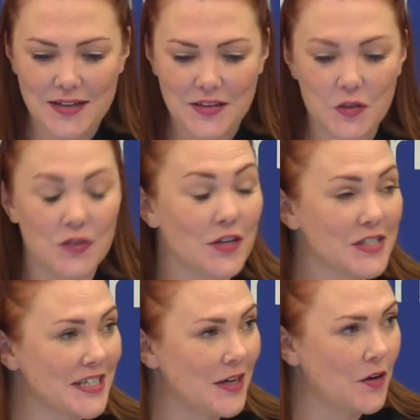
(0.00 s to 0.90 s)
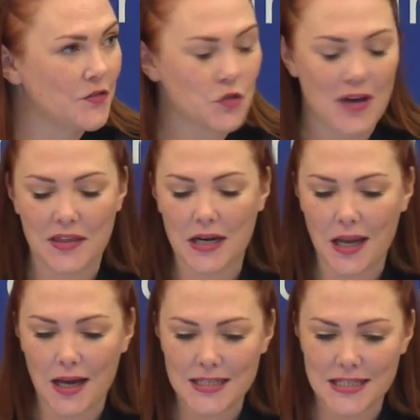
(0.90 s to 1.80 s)
at the University of
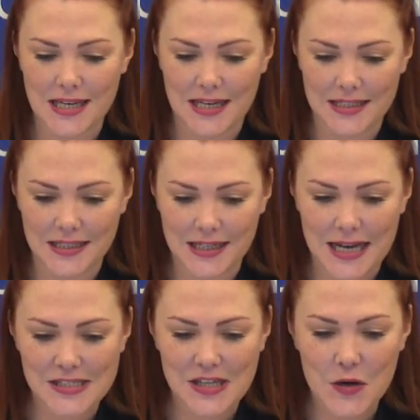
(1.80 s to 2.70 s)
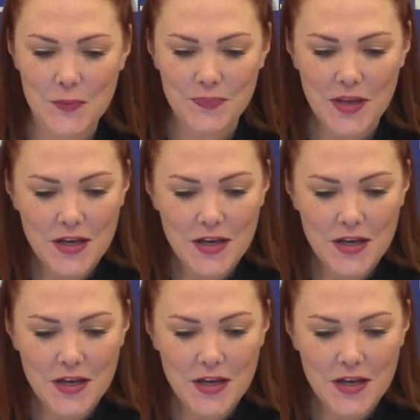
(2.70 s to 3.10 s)
Strathclyde in Glasgow.